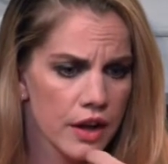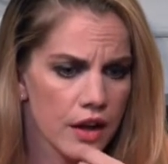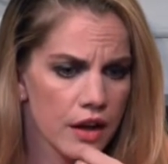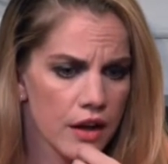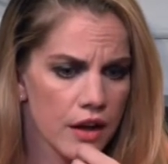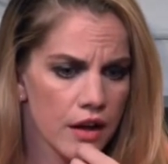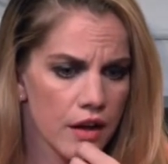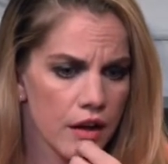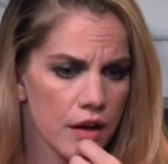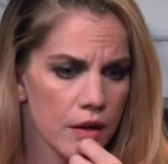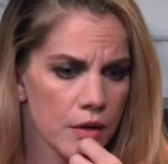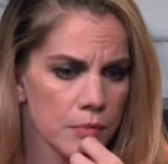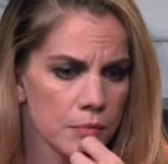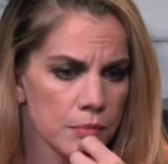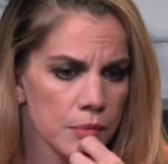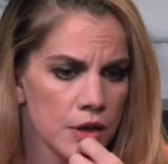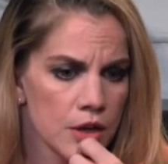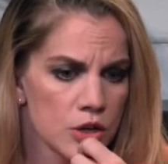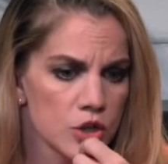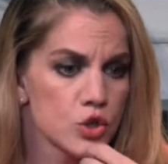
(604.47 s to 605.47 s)

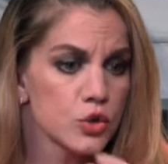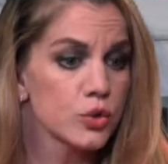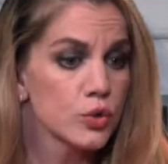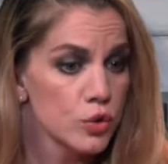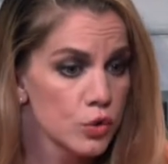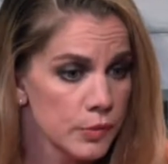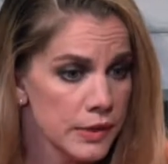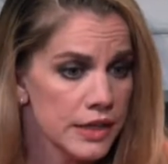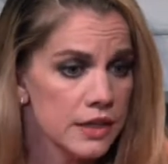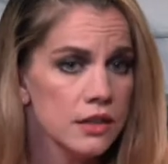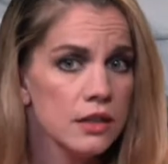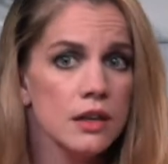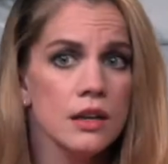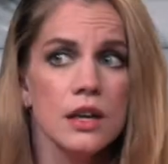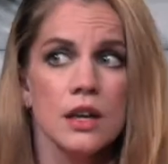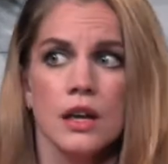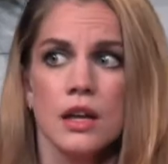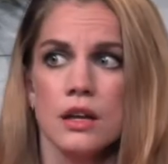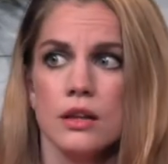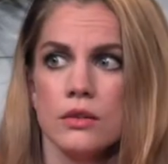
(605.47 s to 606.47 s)
um, Truman.
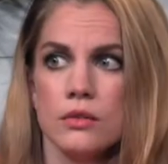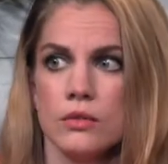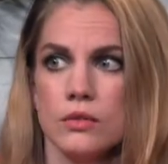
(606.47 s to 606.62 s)
Yeah.